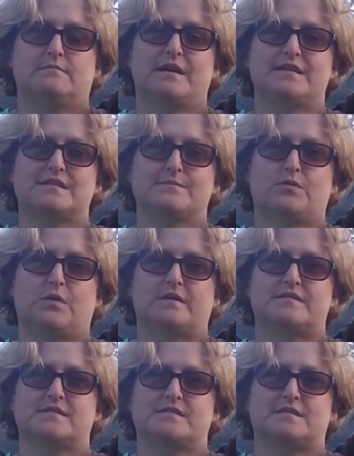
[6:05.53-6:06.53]
My
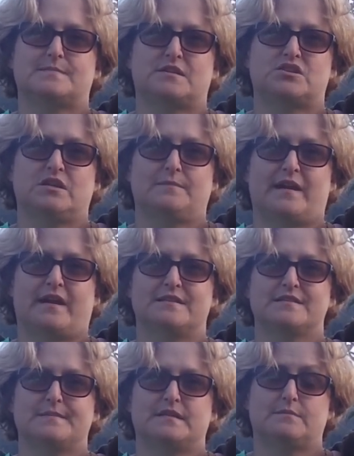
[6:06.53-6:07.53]
supports, especially my
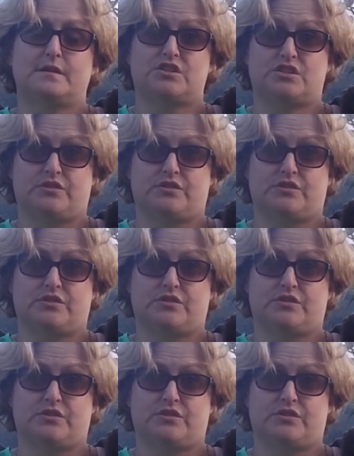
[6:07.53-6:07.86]
husband and my